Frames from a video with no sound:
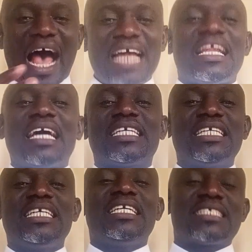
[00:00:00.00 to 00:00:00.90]

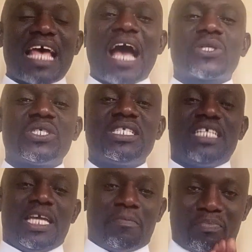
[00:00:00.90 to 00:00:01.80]
Anarchy is
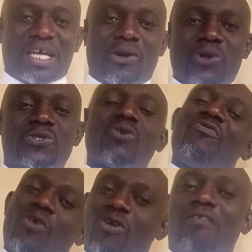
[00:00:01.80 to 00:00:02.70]
actually a precursor
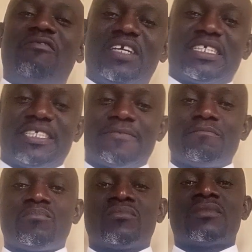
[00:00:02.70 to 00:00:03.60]
for conflict.
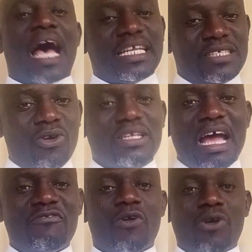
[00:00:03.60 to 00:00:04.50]
And in
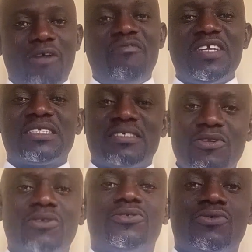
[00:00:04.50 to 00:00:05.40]
order for conflict
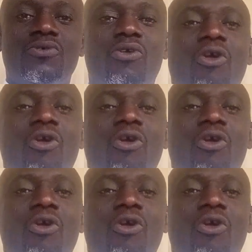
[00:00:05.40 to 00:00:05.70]
not to